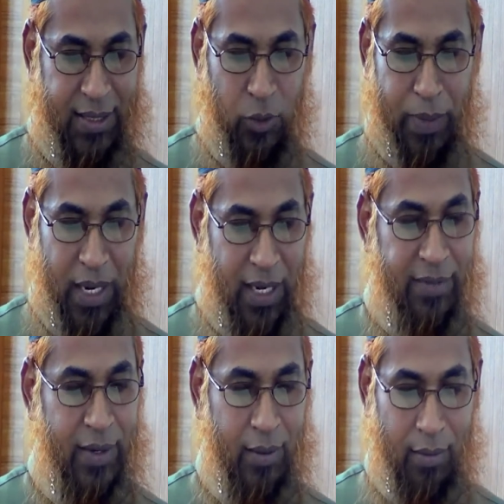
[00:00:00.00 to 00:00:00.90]
To
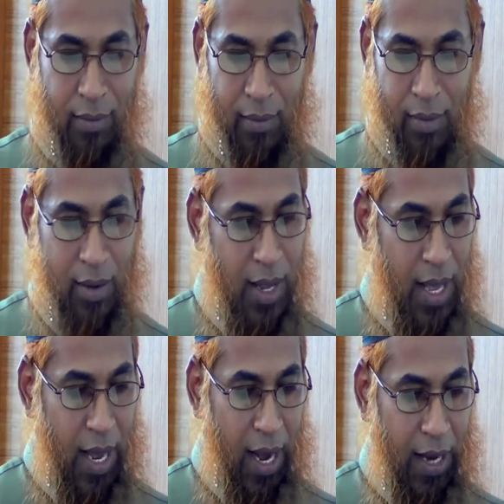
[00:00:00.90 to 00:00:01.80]
believe in
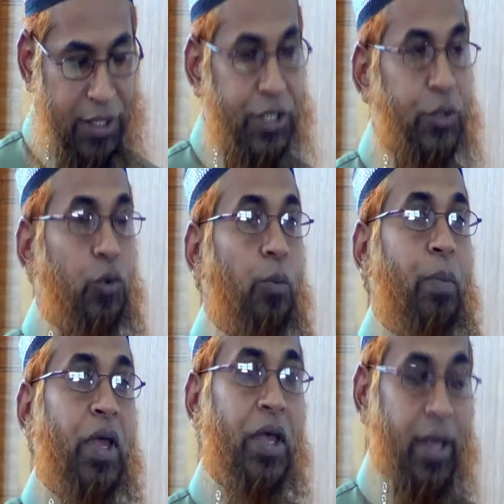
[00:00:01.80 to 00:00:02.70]
Allah and to
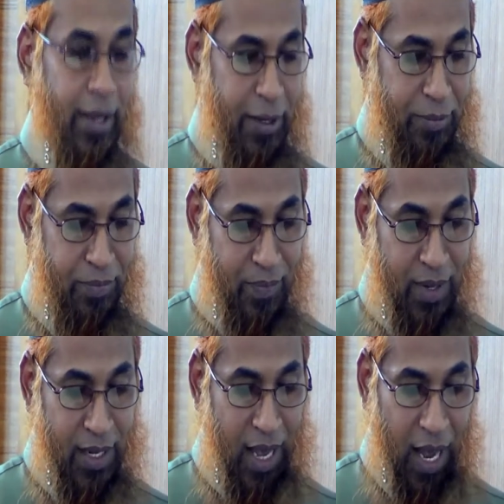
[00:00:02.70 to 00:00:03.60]
obey Him
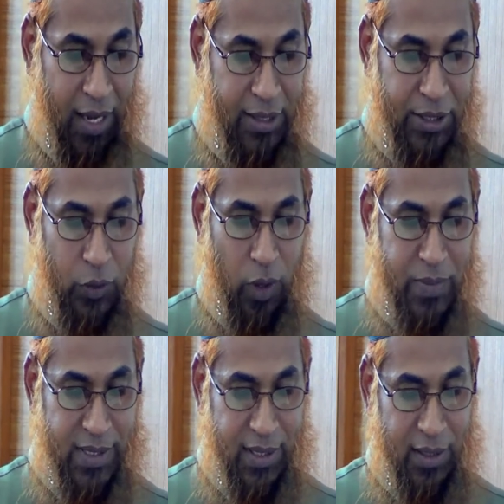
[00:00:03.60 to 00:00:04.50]
and to
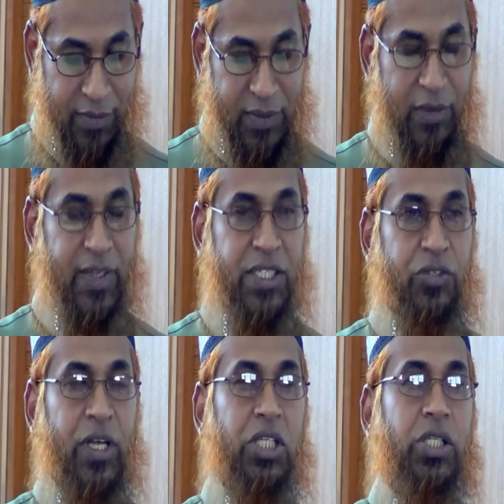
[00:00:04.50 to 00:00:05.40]
observe the
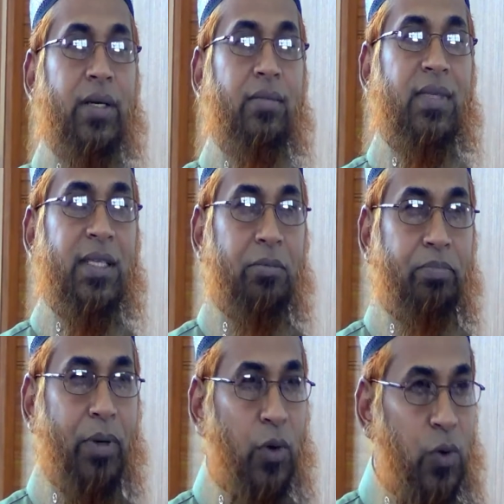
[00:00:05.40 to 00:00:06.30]
restrictions
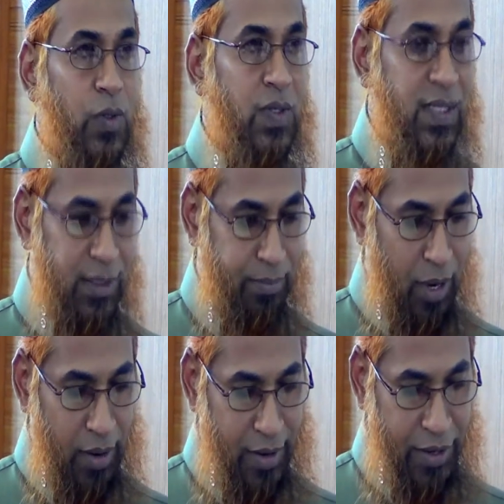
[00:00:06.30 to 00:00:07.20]
imposed
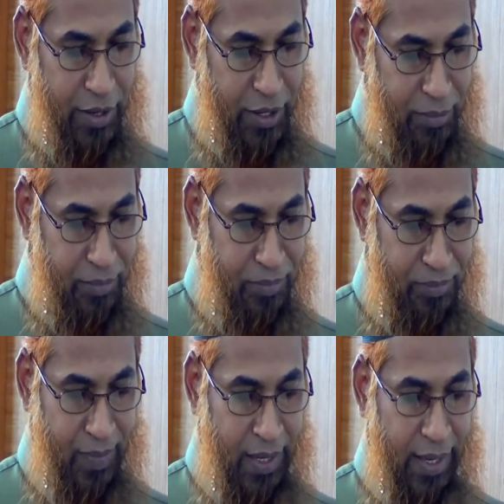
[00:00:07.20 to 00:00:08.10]
by Him
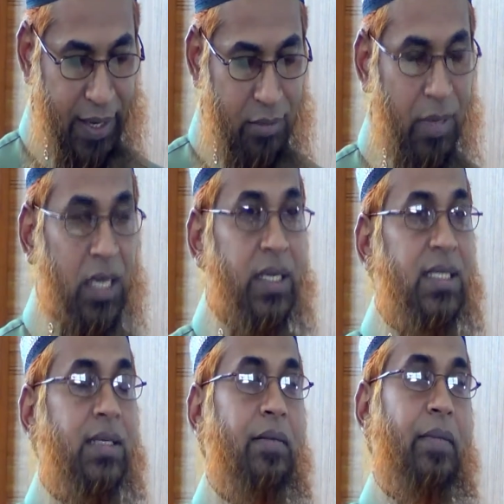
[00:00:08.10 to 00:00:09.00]
in
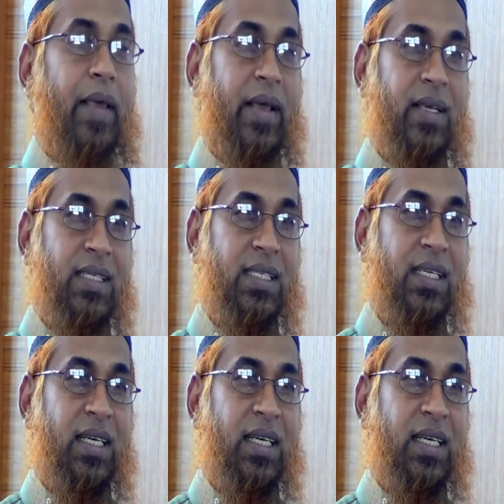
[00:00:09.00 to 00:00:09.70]
matters and things